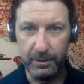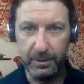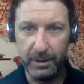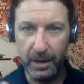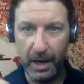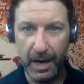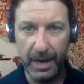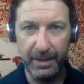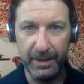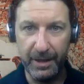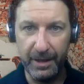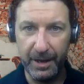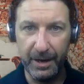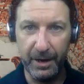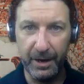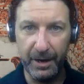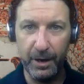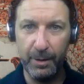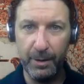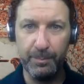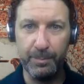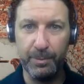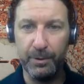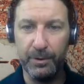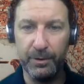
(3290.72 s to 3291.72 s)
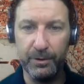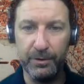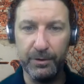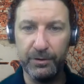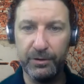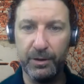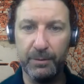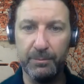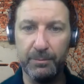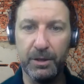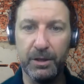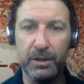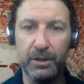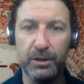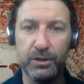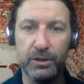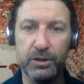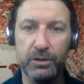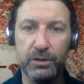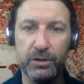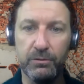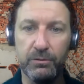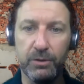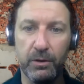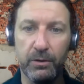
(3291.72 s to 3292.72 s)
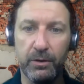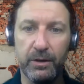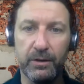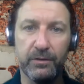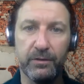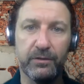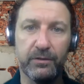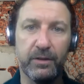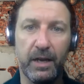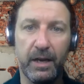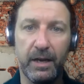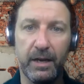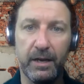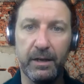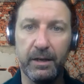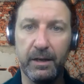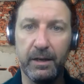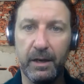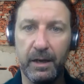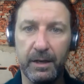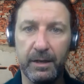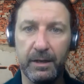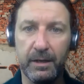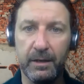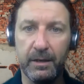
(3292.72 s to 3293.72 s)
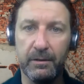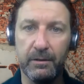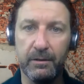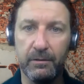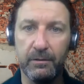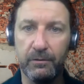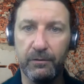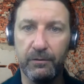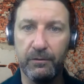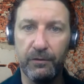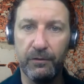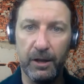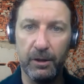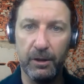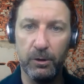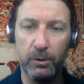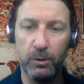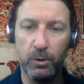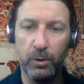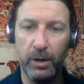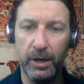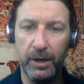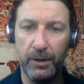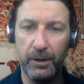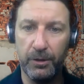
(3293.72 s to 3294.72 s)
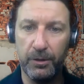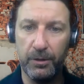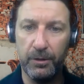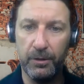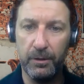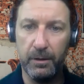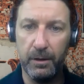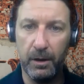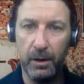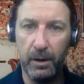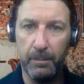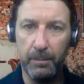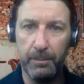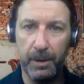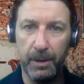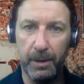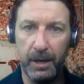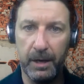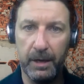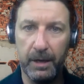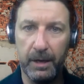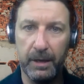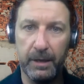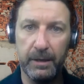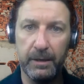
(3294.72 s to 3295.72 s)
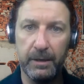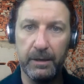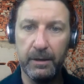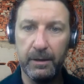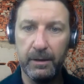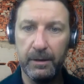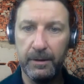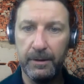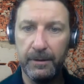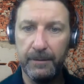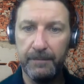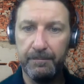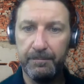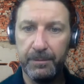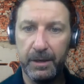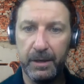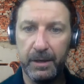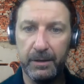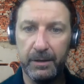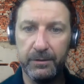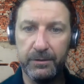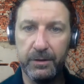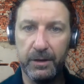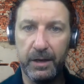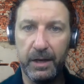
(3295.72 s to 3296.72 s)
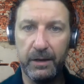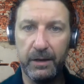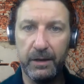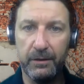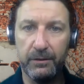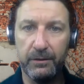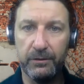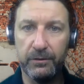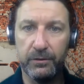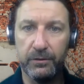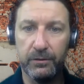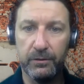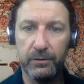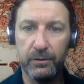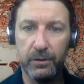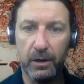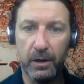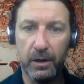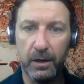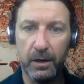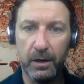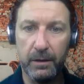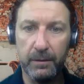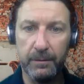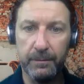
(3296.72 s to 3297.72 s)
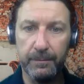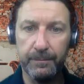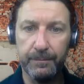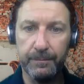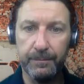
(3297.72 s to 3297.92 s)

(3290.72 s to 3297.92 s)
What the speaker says: tie that up, or something that you noticed that I didn't follow quite up on in today's talk?